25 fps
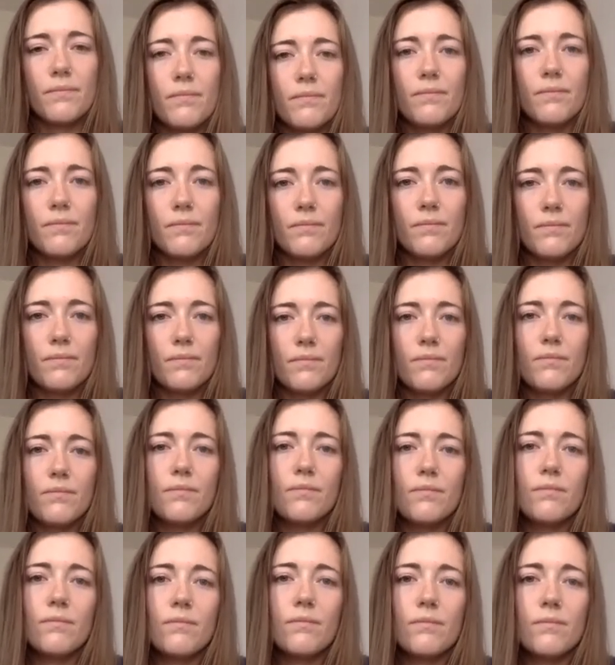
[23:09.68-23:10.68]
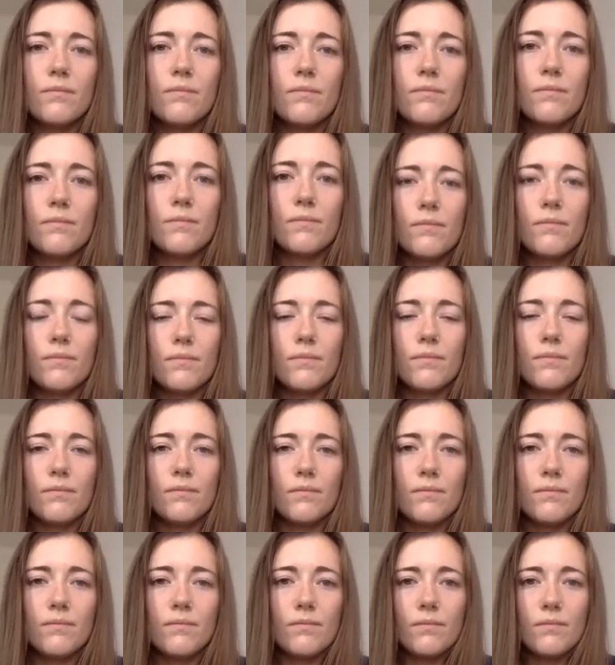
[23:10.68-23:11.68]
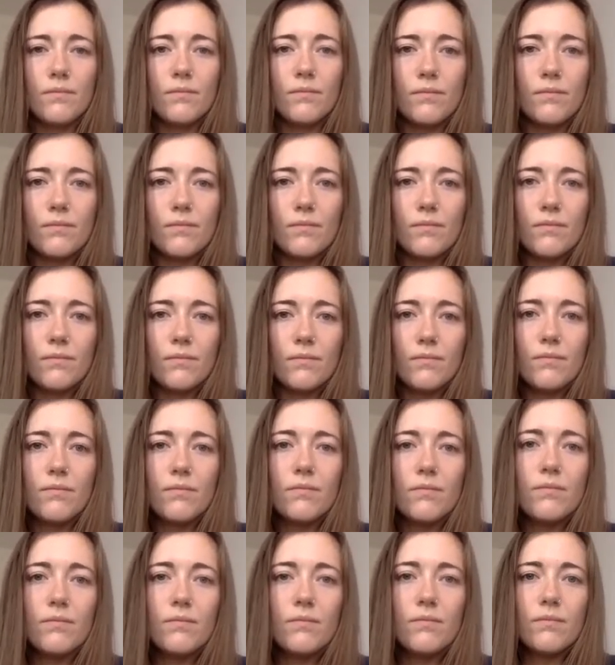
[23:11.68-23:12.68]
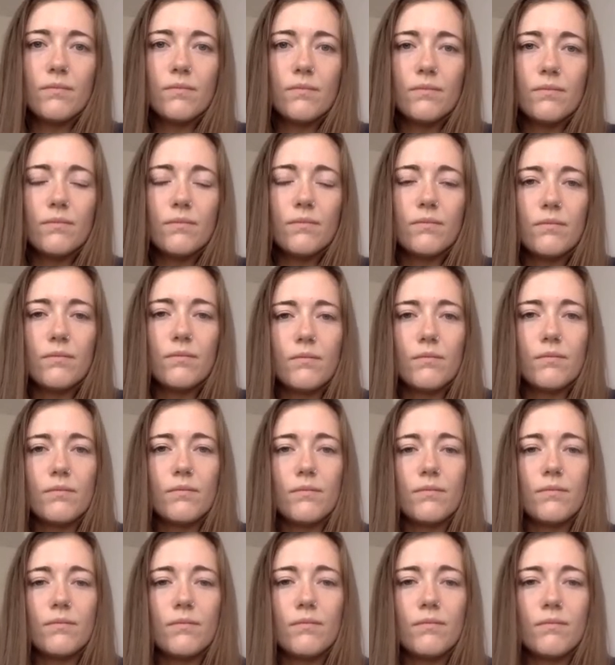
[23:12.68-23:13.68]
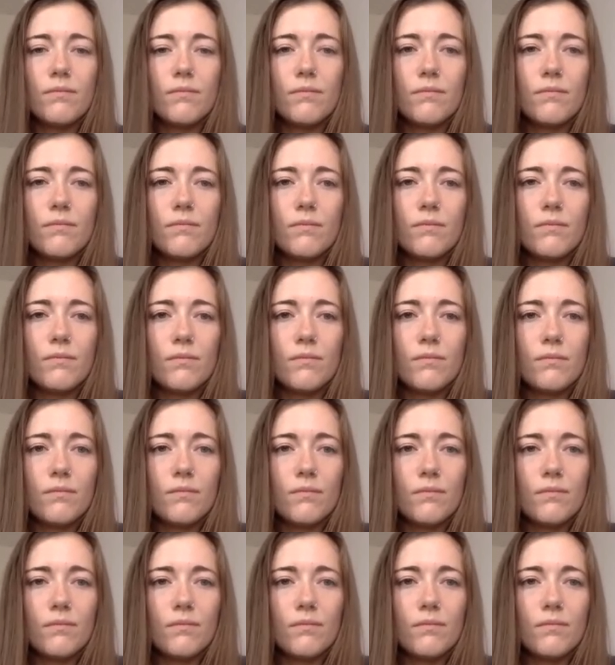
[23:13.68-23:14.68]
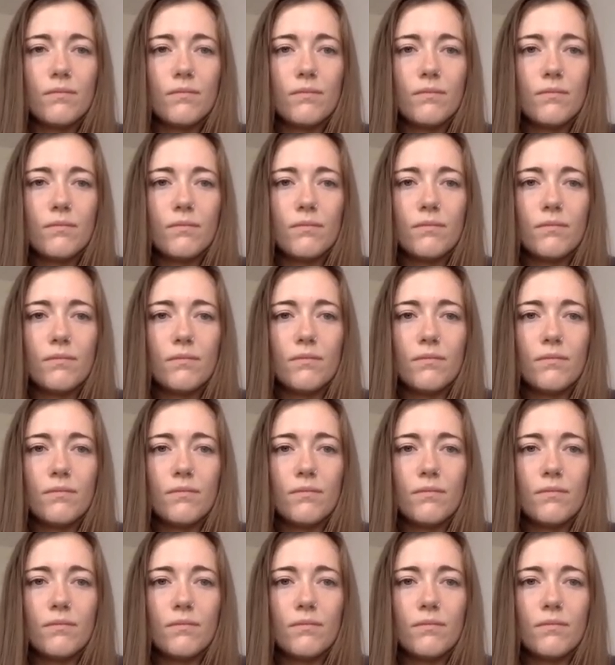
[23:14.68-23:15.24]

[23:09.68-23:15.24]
[no speech]